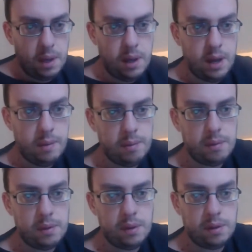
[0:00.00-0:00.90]

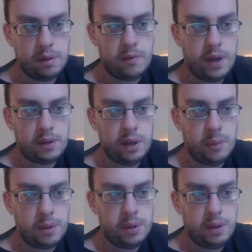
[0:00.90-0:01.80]
I'll just fetch it
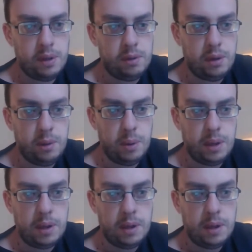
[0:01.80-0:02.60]
up on the YouTube.